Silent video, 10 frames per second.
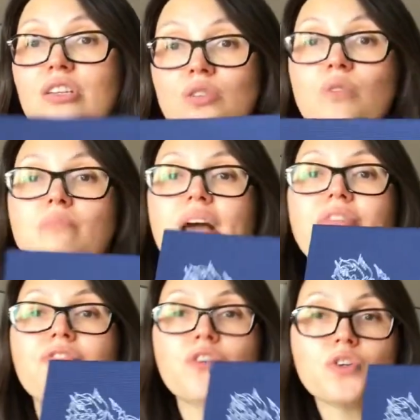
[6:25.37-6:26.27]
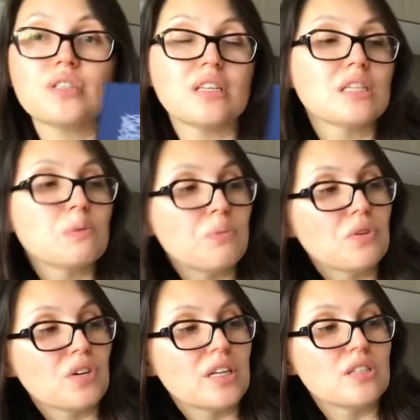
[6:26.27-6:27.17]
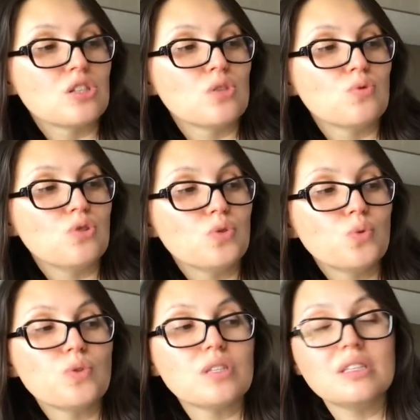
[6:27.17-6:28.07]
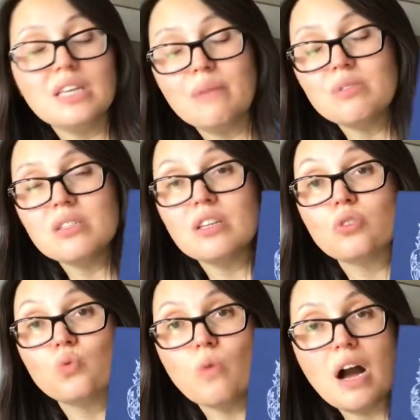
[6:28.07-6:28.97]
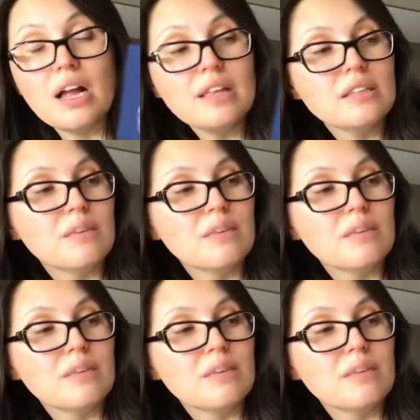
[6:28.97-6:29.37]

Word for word: it's not my first experience to use DMC Etoile.